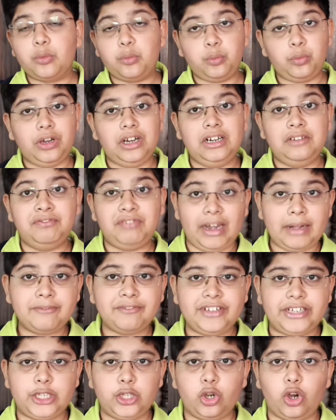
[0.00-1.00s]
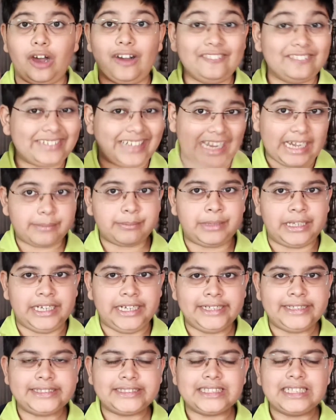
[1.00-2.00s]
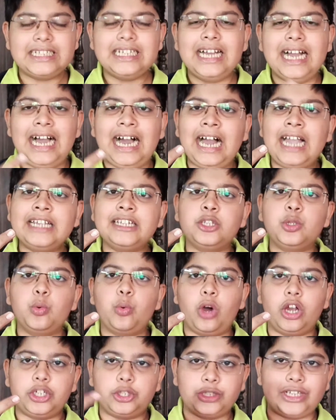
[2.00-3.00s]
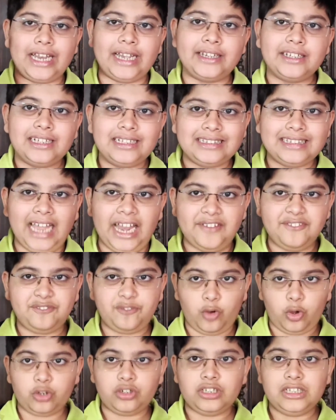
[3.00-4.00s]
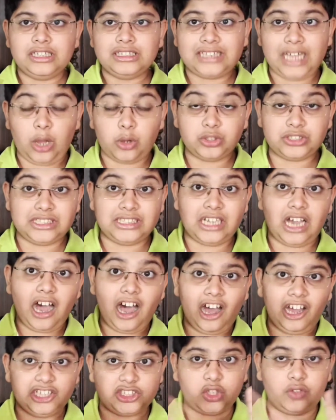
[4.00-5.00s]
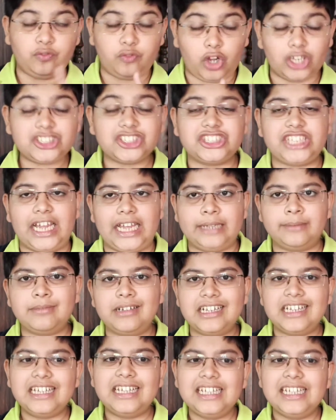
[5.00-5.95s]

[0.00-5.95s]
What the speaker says: one video of 10 minutes and you want to get that 4,000 hours of watch time,